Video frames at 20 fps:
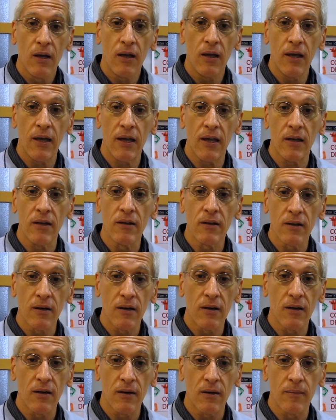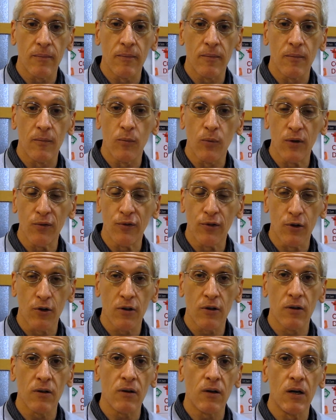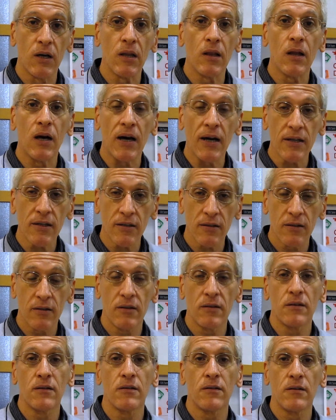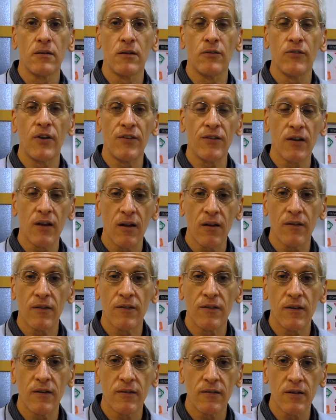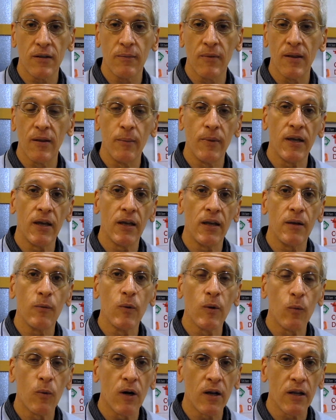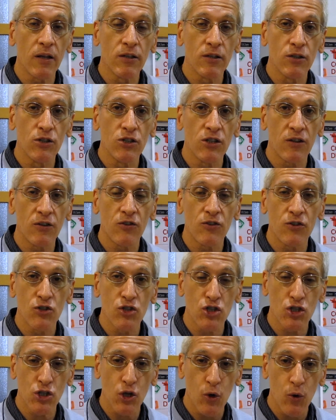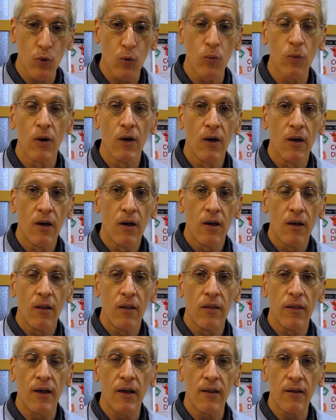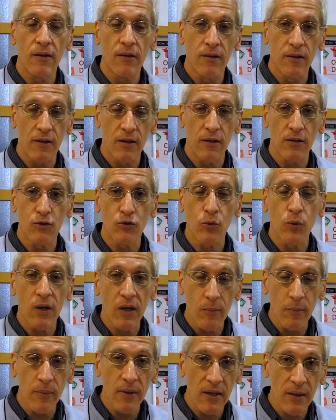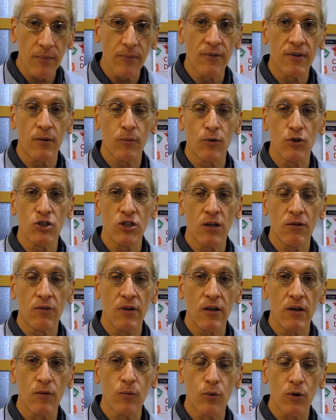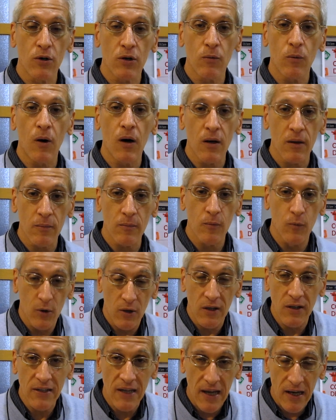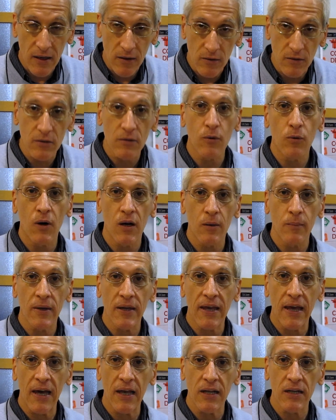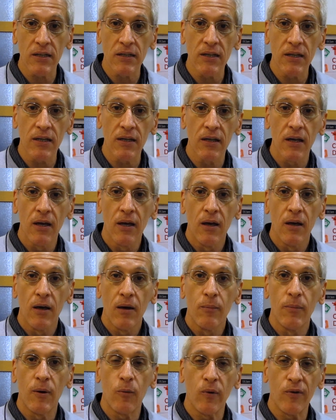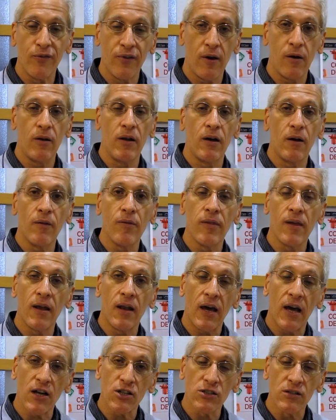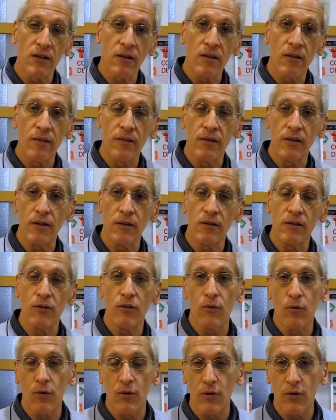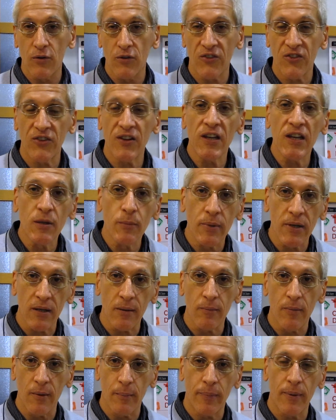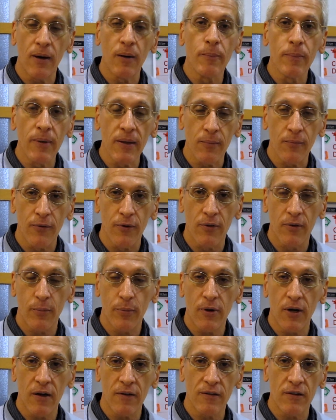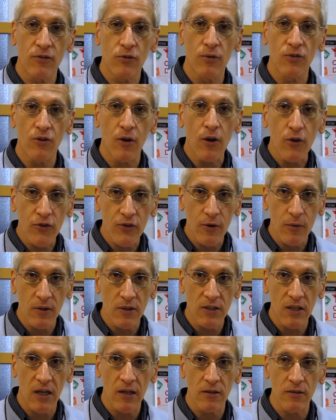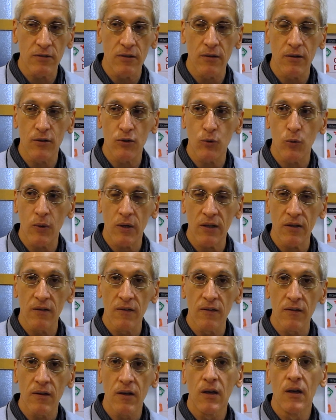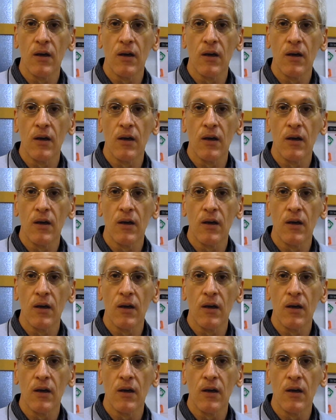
and um, we've learned a lot investigating this system. In the beginning, we wanted to just show that the twin beams that were generated were quantum were entangled quantum mechanically, but we found out that actually the seed beam, the pump beam for the process, was also entangled to the twins.